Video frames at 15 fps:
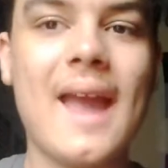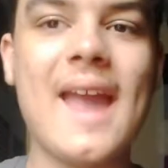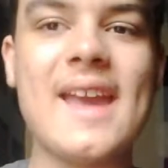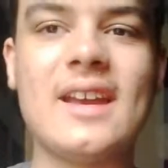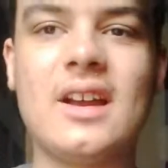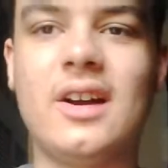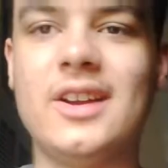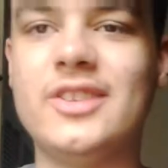
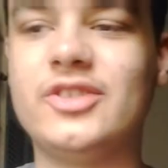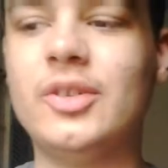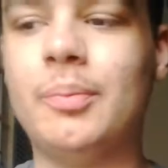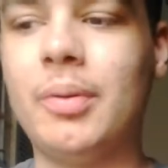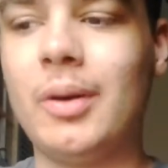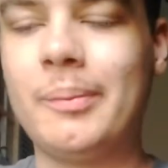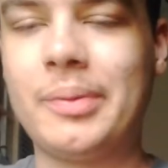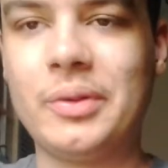Hey guys, the
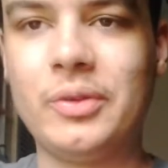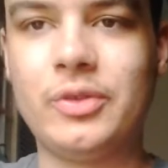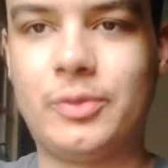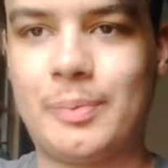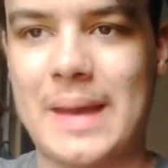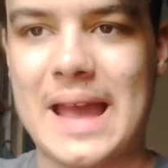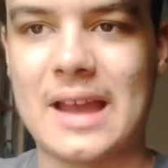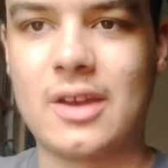bot builder's
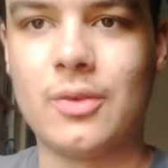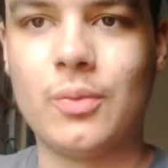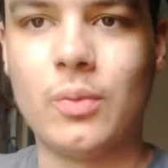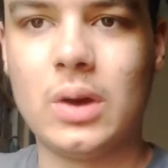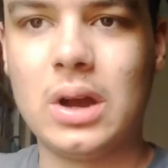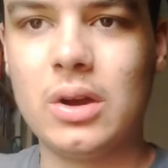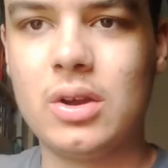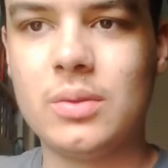back and
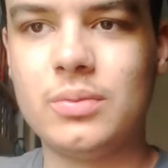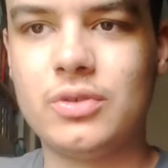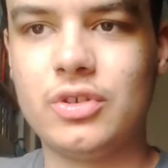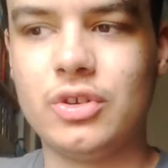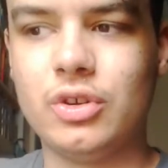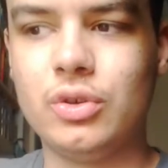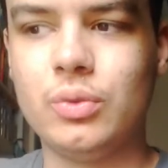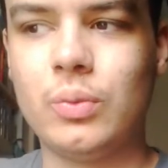welcome
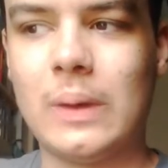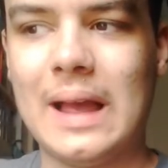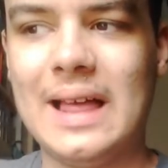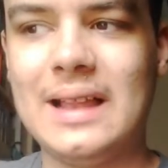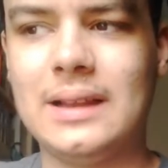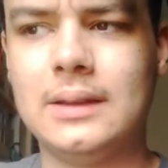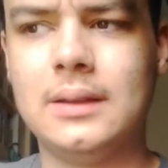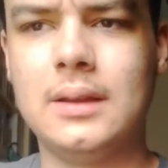
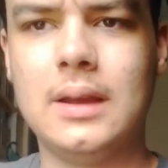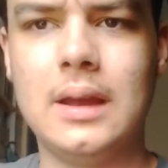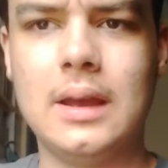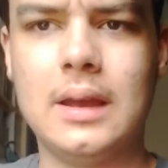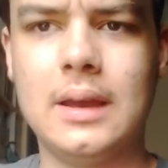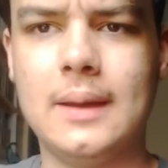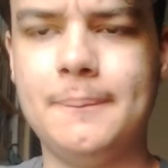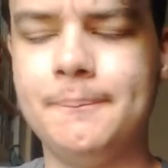
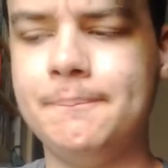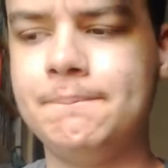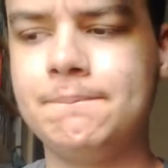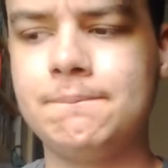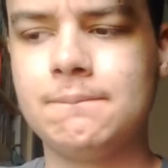to,